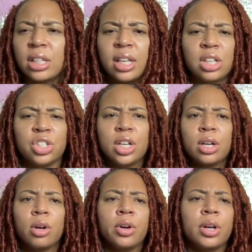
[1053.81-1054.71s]
I think he
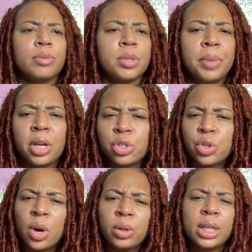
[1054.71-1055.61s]
cheated on her. He was a bit
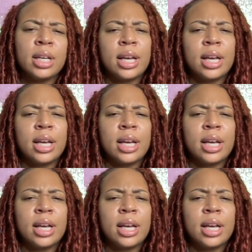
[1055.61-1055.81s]
controlling,